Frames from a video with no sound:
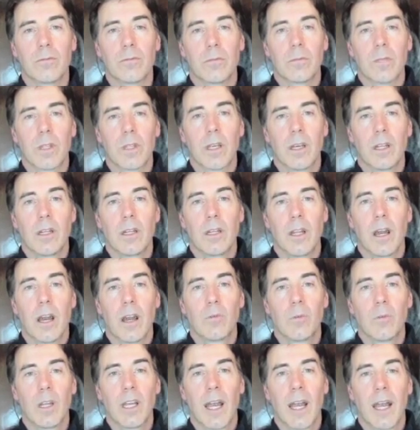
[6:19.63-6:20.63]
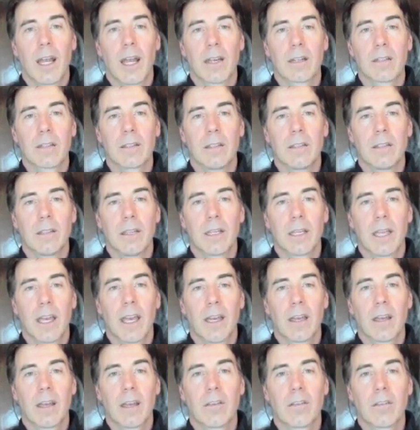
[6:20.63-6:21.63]
and not react to the
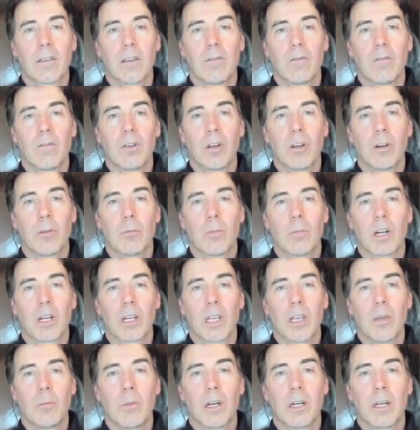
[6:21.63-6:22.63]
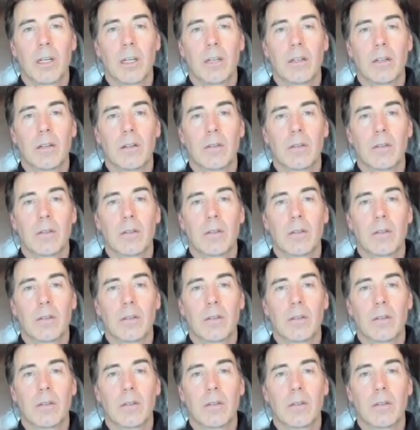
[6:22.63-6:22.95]
chaos of your monkey mind?